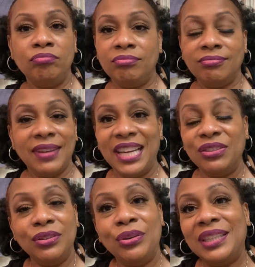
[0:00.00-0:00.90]
I don't
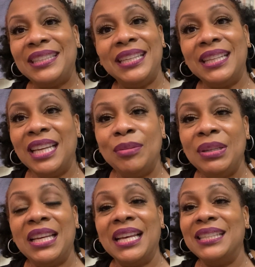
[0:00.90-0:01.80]
notice anything
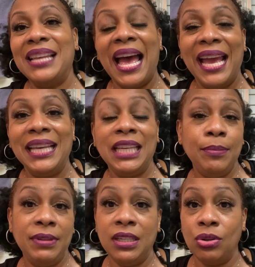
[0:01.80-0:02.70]
because I keep
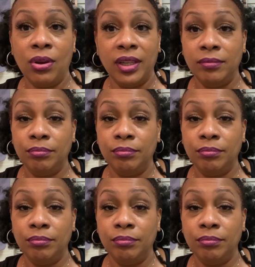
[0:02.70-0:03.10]
these on